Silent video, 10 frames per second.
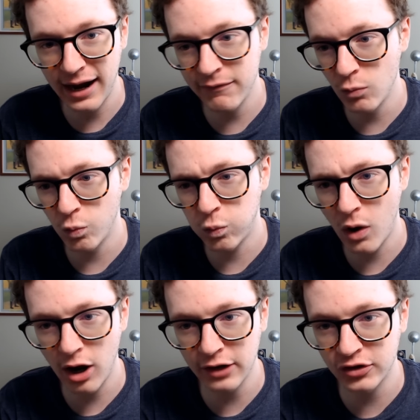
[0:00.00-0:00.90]
I haven't
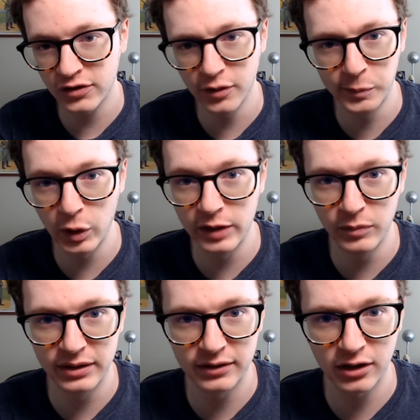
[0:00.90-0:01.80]
watched the
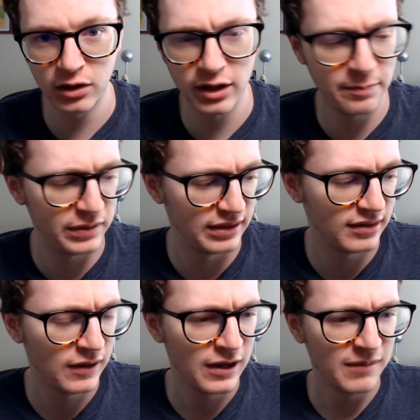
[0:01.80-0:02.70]
Brenneman clip in